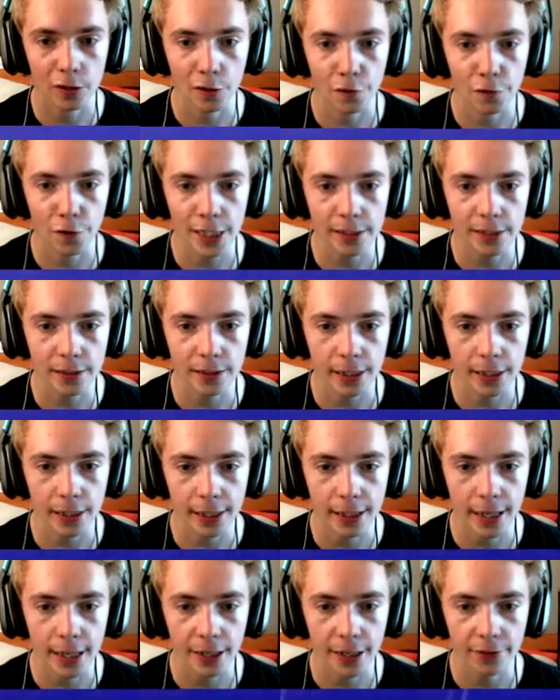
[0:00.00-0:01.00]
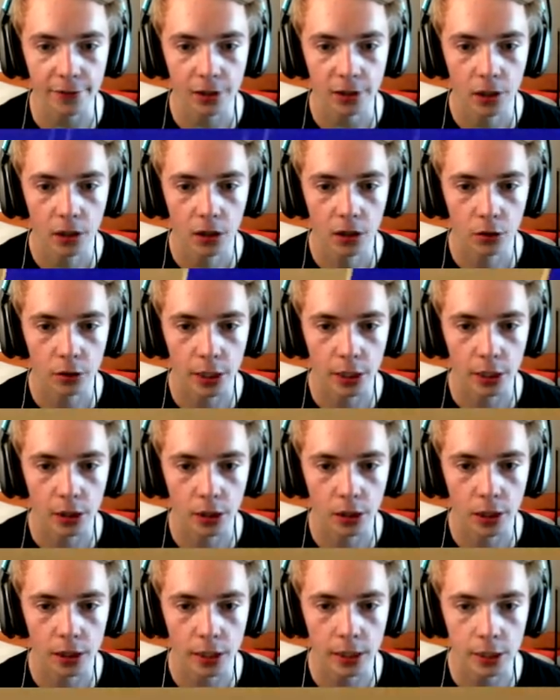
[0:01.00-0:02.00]
the fate that I have? Okay,
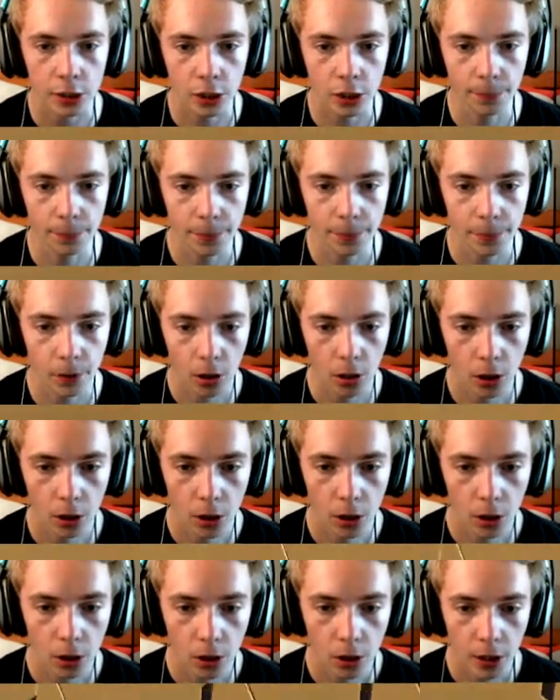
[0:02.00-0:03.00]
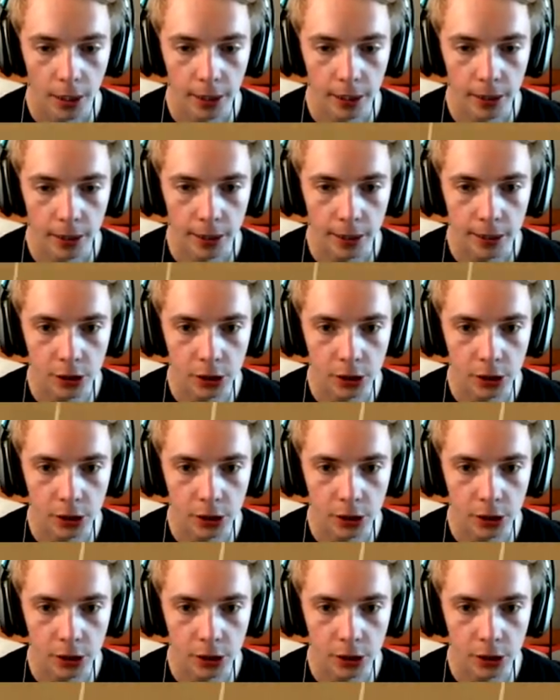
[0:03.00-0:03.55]
and I jump, and I